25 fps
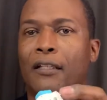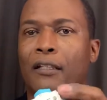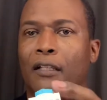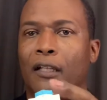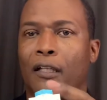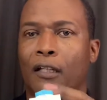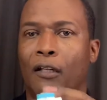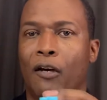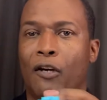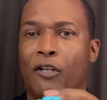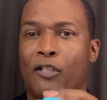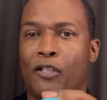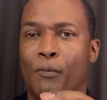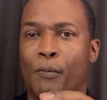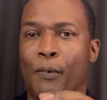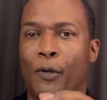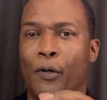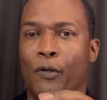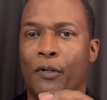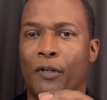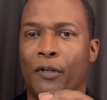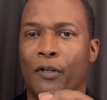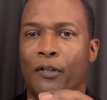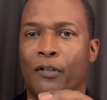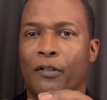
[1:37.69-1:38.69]
The larger
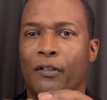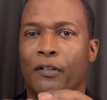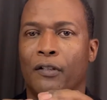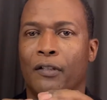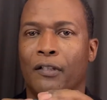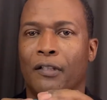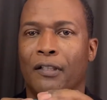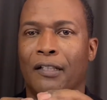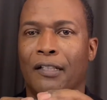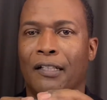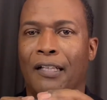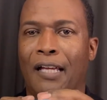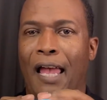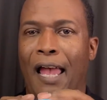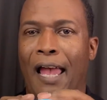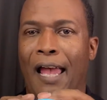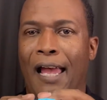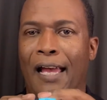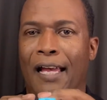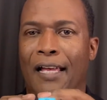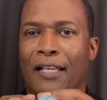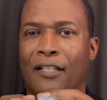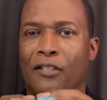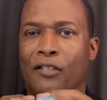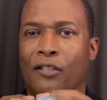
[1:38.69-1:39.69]
motor
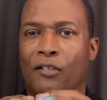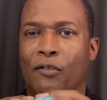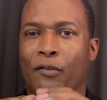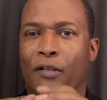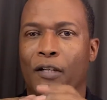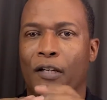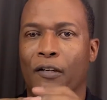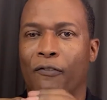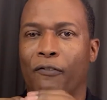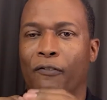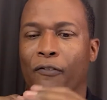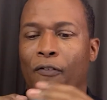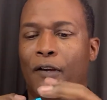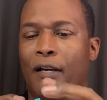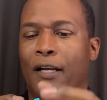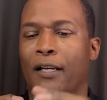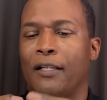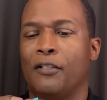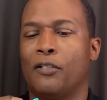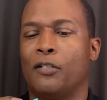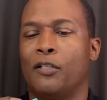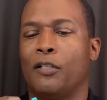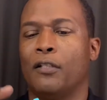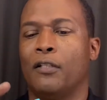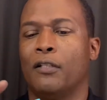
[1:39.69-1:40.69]
has 3 in the
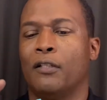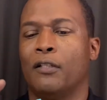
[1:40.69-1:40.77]
front